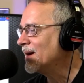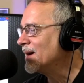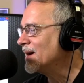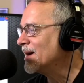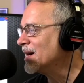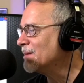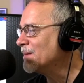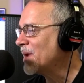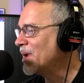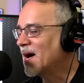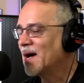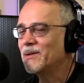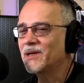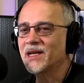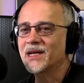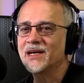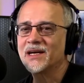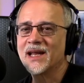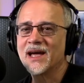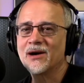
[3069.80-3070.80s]
I'm going
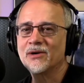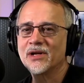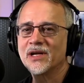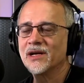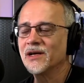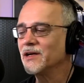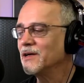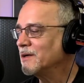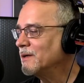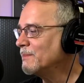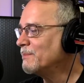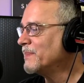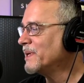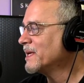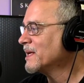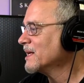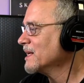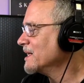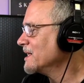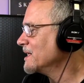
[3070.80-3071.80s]
to cut out here
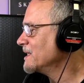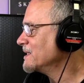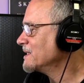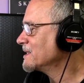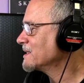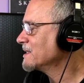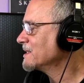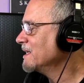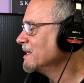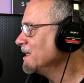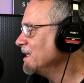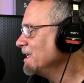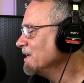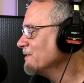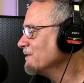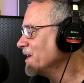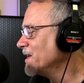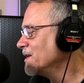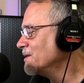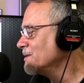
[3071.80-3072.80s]
because
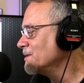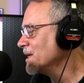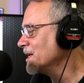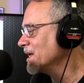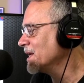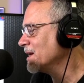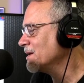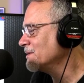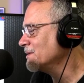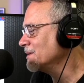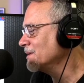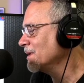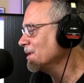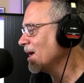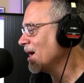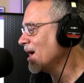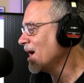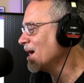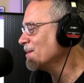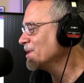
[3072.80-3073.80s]
if I don't cut out,
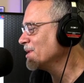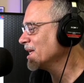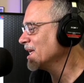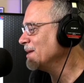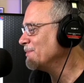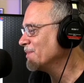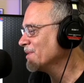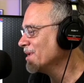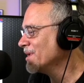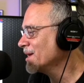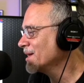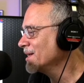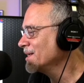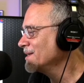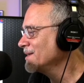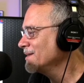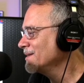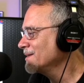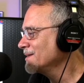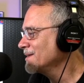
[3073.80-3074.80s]
I'm going to keep
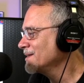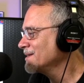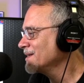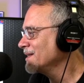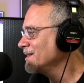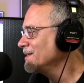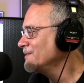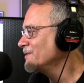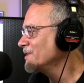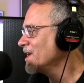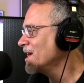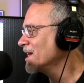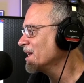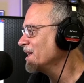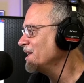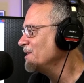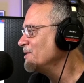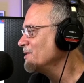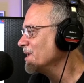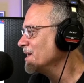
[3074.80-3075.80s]
talking because I love
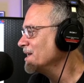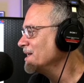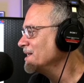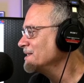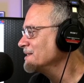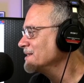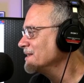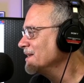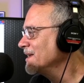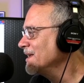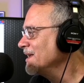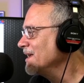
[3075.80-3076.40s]
talking to you guys.